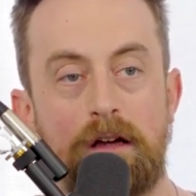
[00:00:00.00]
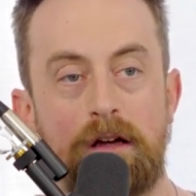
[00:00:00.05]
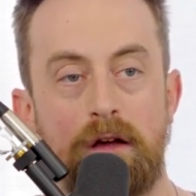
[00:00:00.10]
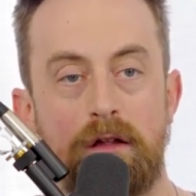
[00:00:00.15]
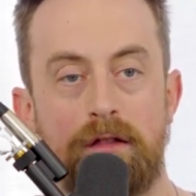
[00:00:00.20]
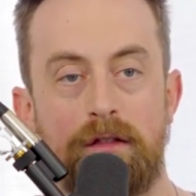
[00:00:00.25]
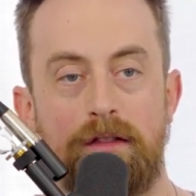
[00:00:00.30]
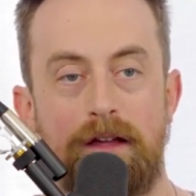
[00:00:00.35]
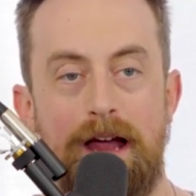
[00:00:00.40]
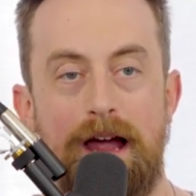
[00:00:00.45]

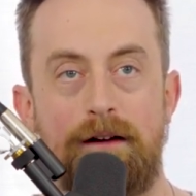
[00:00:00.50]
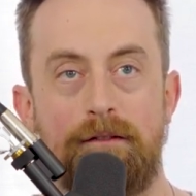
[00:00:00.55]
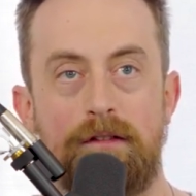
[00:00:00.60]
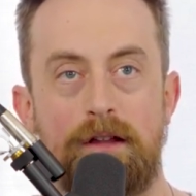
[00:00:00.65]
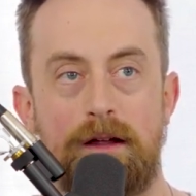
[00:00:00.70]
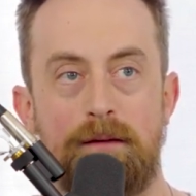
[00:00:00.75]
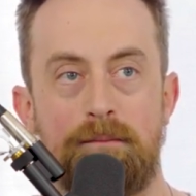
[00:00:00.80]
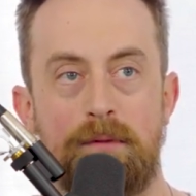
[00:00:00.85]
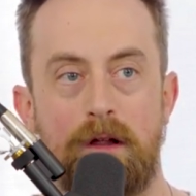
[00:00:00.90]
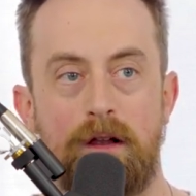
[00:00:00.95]
So they have
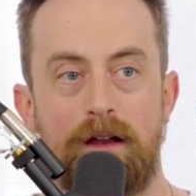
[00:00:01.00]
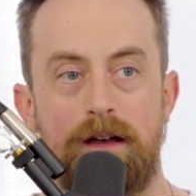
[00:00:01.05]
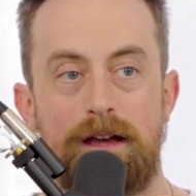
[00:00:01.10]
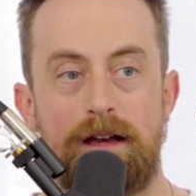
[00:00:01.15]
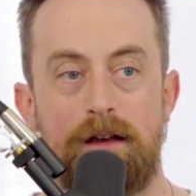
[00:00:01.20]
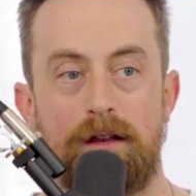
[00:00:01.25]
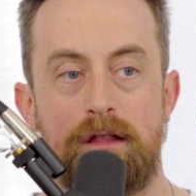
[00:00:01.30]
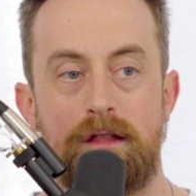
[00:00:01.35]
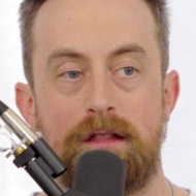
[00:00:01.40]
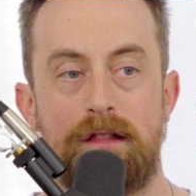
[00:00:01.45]
the ability
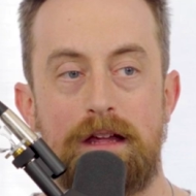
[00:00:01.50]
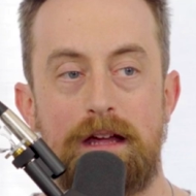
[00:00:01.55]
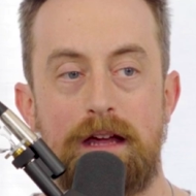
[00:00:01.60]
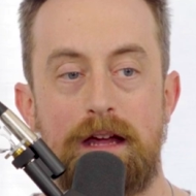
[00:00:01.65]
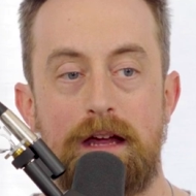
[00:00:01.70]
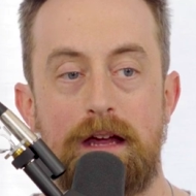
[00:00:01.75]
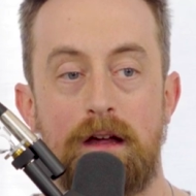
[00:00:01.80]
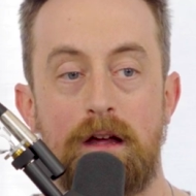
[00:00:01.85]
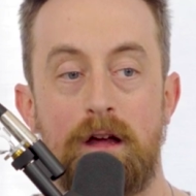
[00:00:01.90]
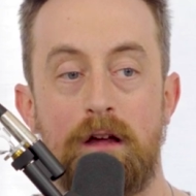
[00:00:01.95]
to
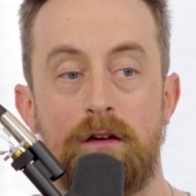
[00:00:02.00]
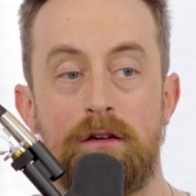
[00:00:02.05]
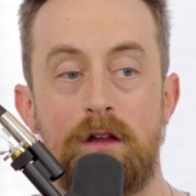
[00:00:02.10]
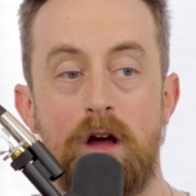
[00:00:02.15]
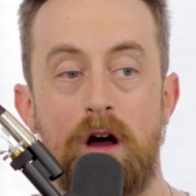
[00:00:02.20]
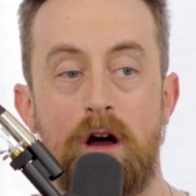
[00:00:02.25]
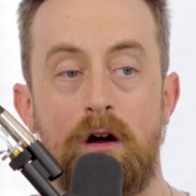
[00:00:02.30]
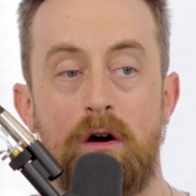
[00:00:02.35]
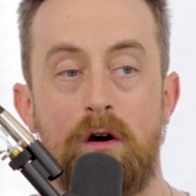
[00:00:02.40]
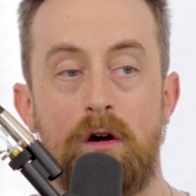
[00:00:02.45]
see
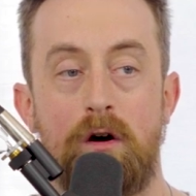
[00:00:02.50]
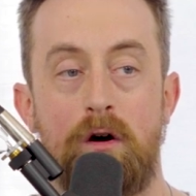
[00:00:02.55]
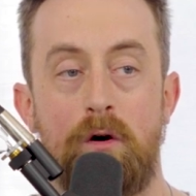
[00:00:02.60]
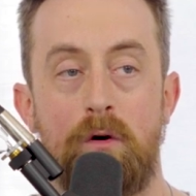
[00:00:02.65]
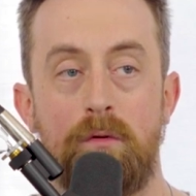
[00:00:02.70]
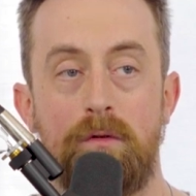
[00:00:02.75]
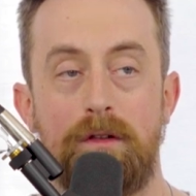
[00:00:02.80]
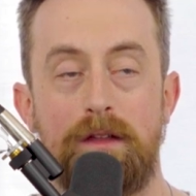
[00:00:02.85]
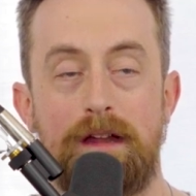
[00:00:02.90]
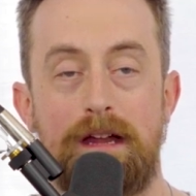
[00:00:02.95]
not
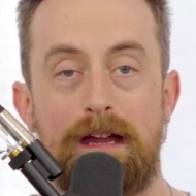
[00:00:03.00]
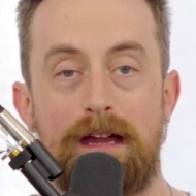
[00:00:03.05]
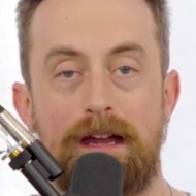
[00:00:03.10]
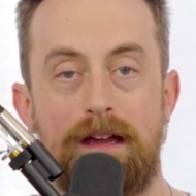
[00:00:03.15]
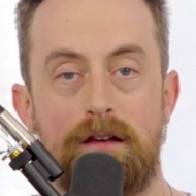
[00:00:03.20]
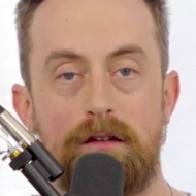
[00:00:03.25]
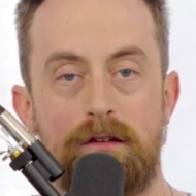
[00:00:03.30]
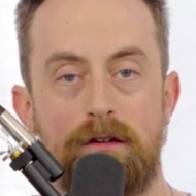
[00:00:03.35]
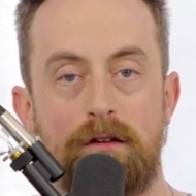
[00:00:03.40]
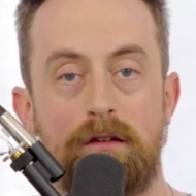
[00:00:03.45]
only
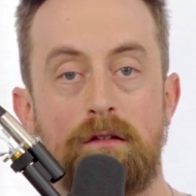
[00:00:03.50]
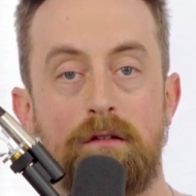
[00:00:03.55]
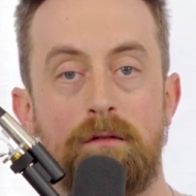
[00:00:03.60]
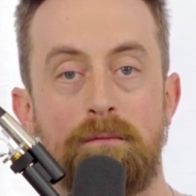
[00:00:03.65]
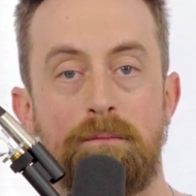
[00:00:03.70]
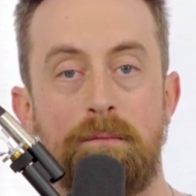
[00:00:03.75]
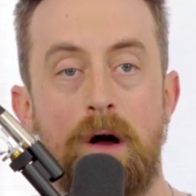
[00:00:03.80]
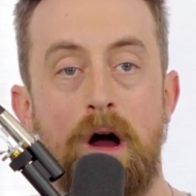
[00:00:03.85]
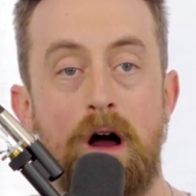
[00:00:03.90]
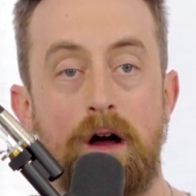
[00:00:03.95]
into
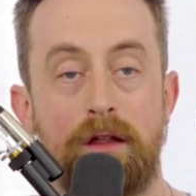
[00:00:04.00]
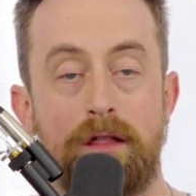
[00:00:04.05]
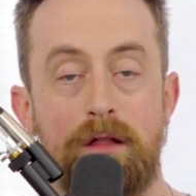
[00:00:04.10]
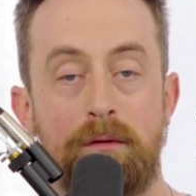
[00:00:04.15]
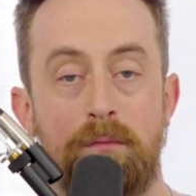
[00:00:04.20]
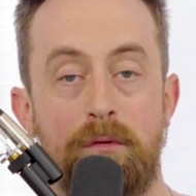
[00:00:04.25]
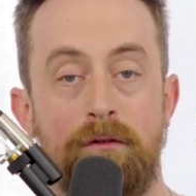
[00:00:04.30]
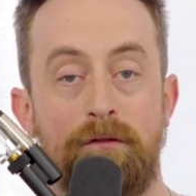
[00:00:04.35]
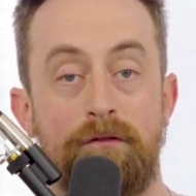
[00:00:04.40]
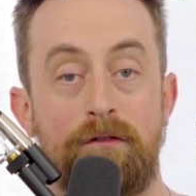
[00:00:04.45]

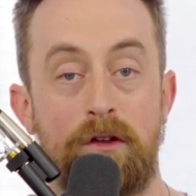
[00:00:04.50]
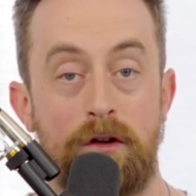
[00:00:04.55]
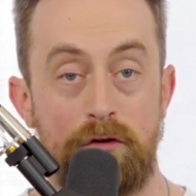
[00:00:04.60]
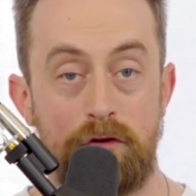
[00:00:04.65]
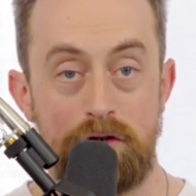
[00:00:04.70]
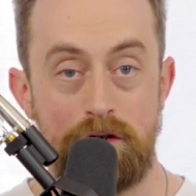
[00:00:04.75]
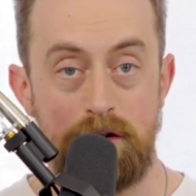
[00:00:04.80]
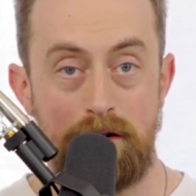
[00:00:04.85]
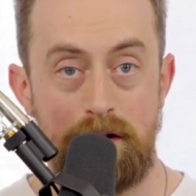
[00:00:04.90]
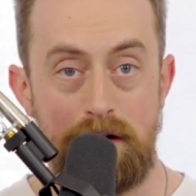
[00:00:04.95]
possible
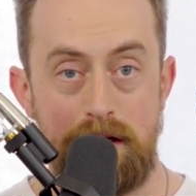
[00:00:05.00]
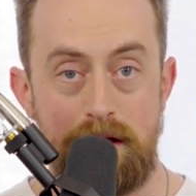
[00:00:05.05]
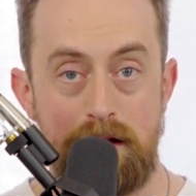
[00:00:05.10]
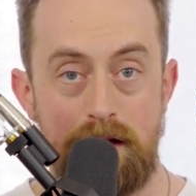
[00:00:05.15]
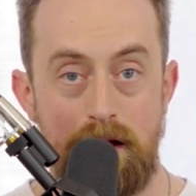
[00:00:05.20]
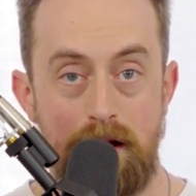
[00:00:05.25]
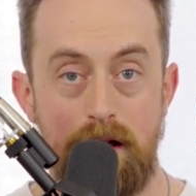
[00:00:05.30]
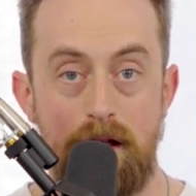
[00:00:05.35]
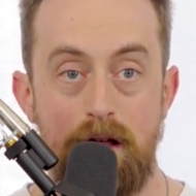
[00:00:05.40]
futures,